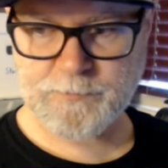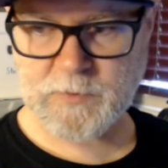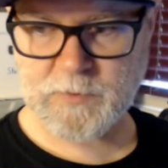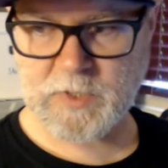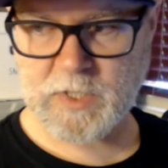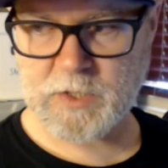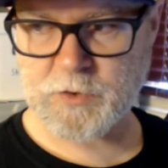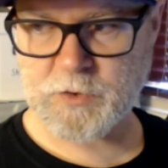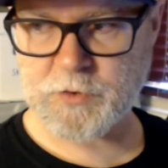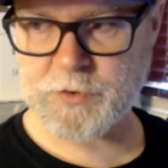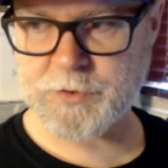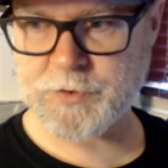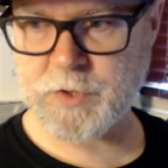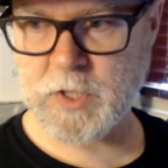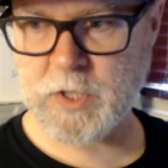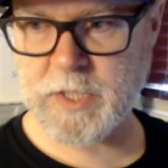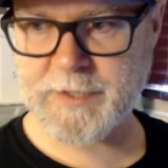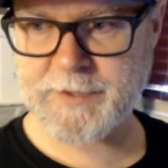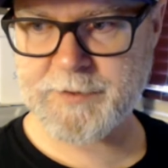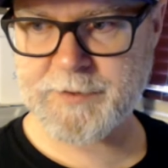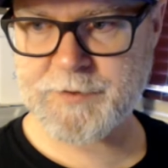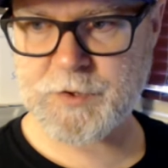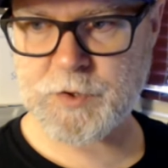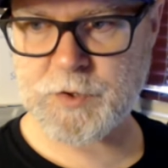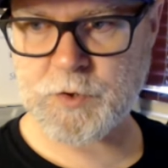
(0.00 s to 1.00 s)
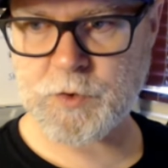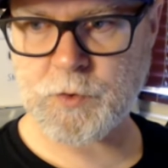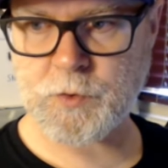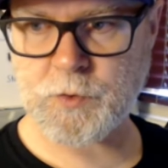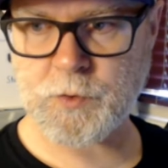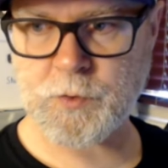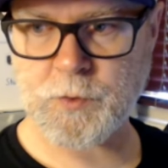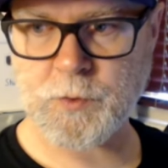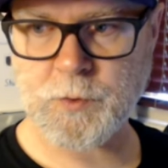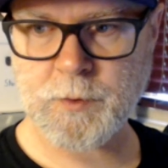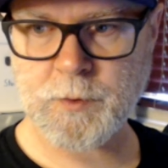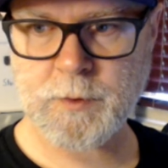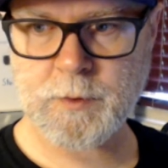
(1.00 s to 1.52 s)
Good luck
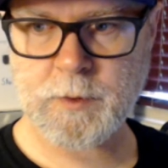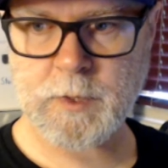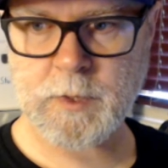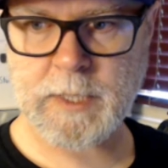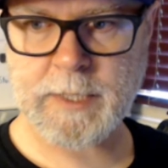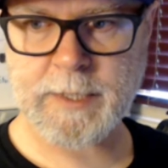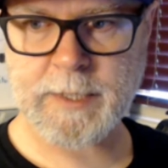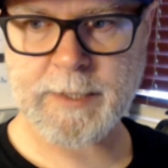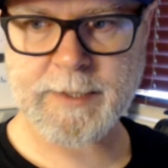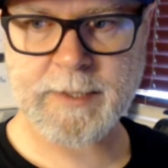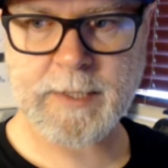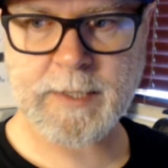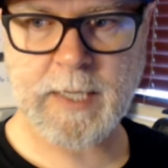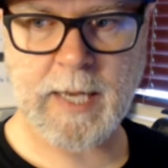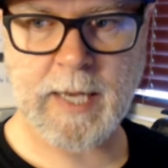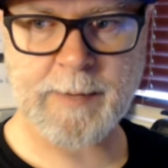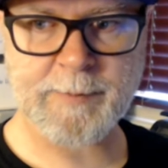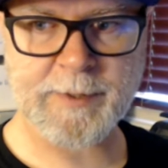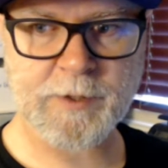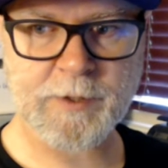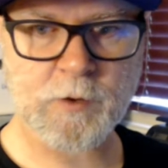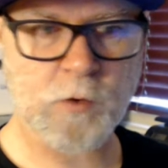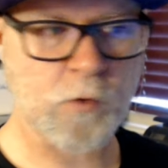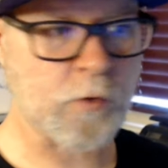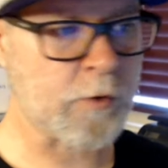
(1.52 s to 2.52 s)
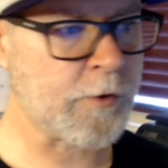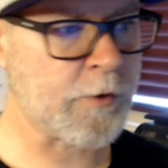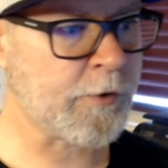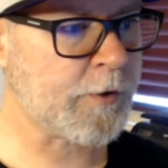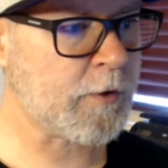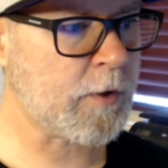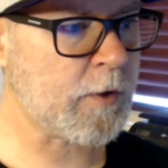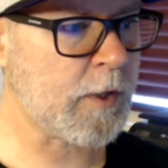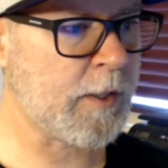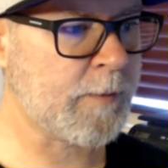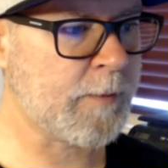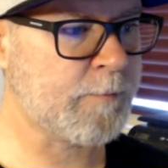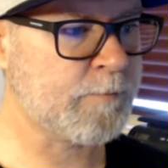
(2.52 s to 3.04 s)
to Comic Corner
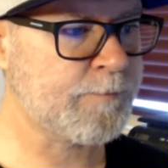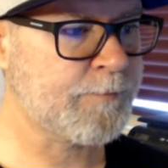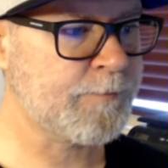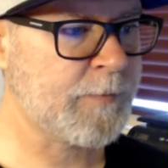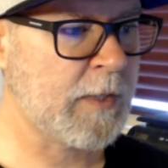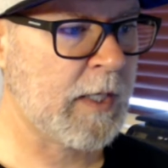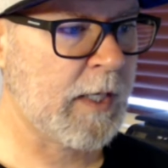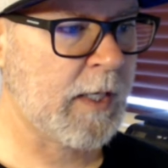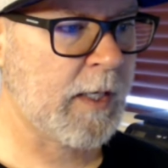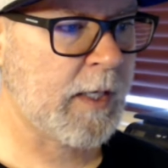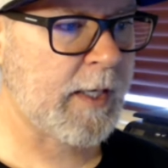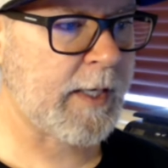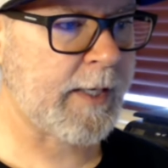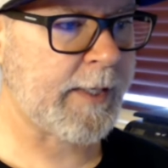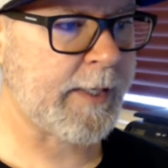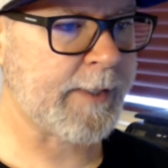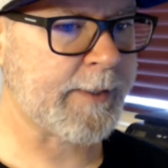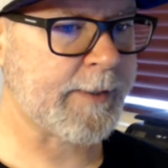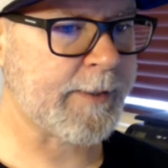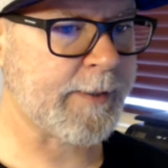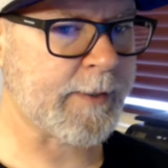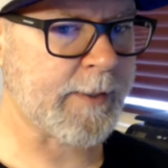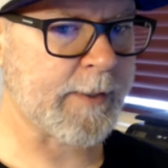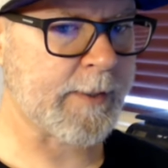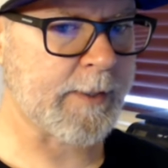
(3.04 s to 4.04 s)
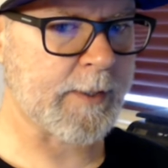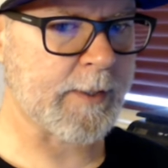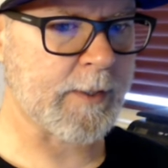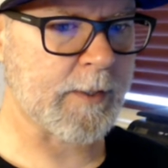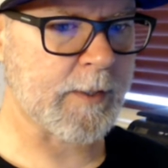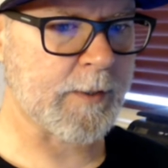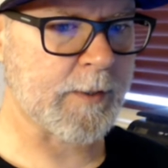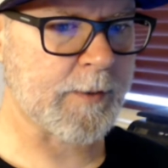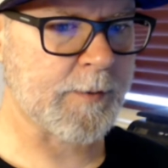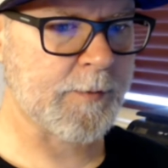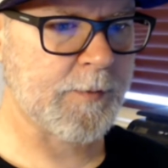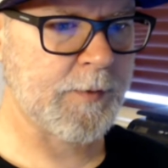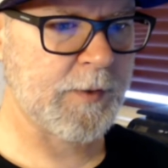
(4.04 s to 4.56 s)
Club, and
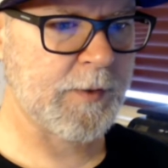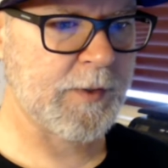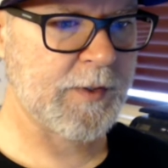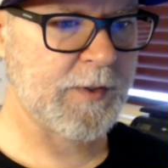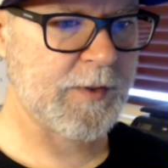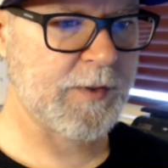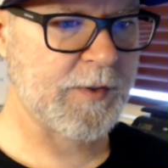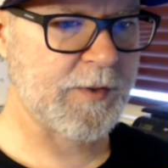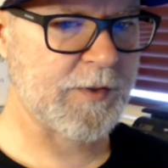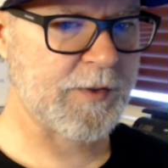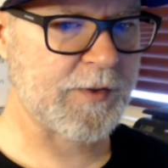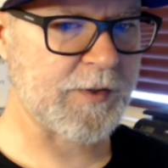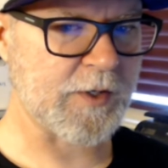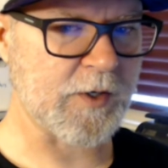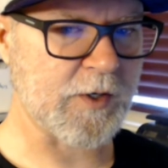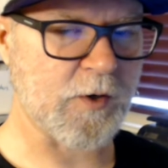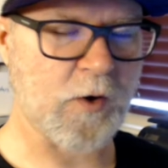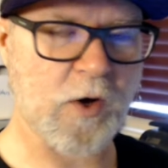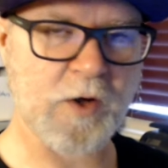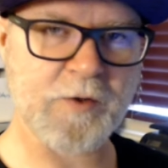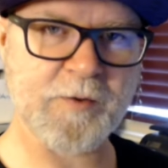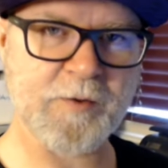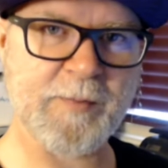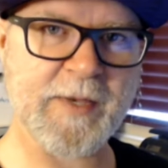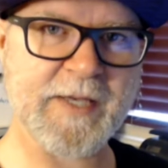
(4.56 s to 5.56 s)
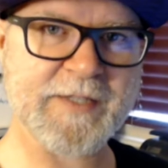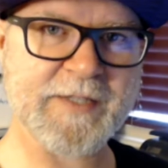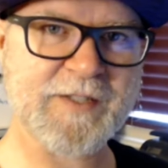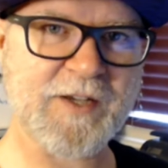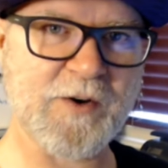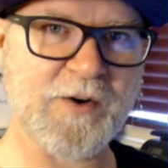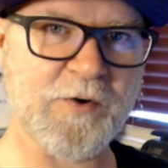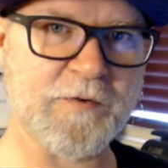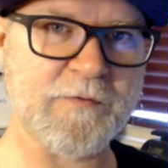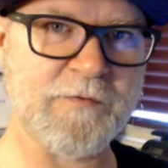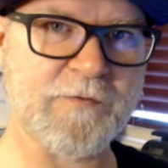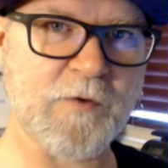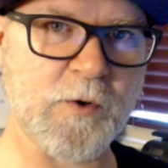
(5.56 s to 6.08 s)
all the best
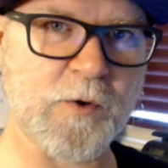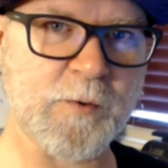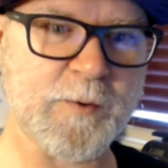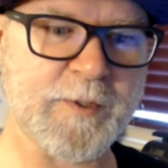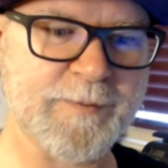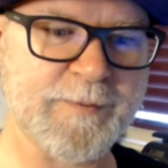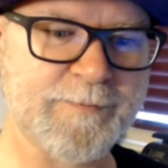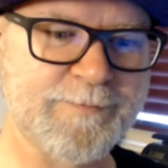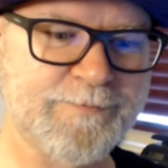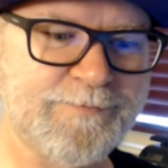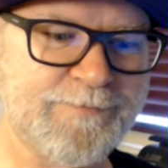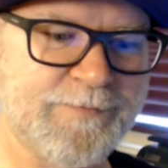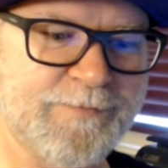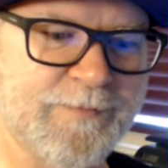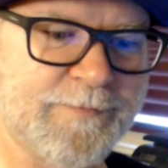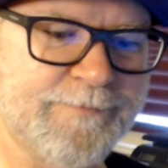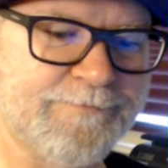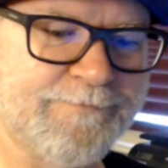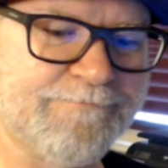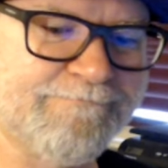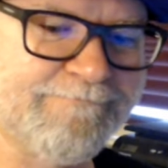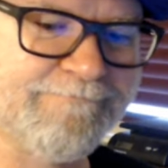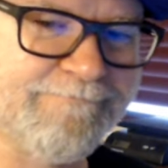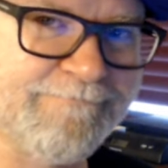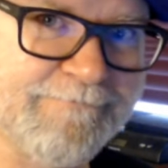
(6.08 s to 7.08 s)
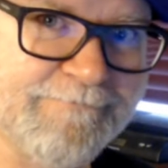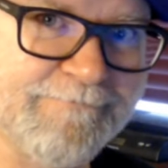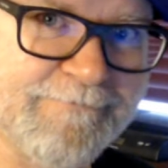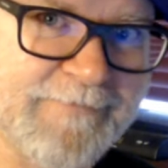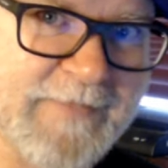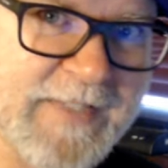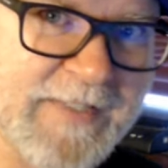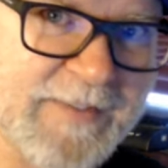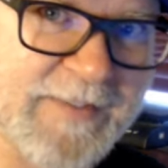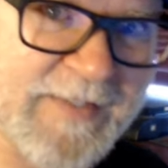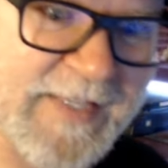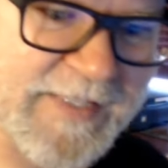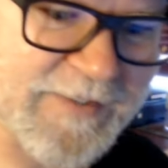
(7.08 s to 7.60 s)
going forward. Thanks a